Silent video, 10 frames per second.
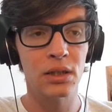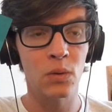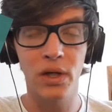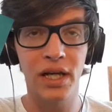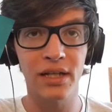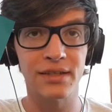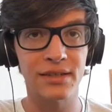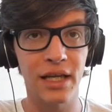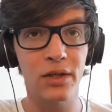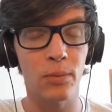What kind of
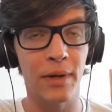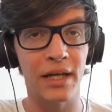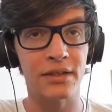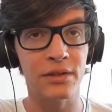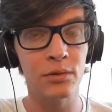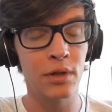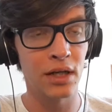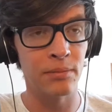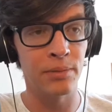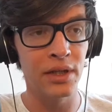psychopath do you
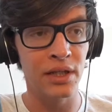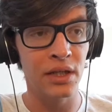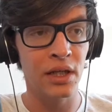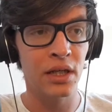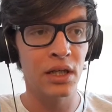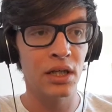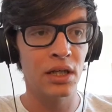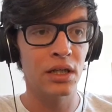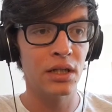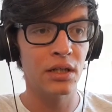gotta be
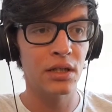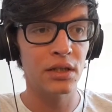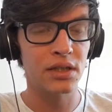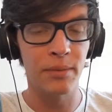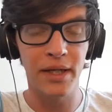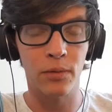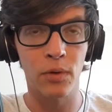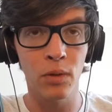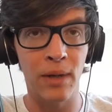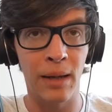to make a
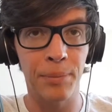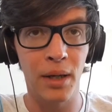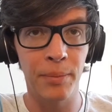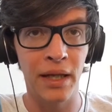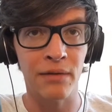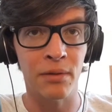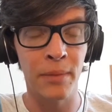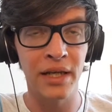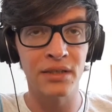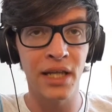robot pop out of a
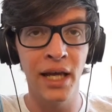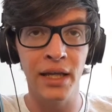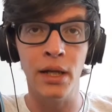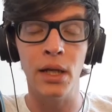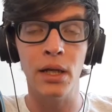man's head?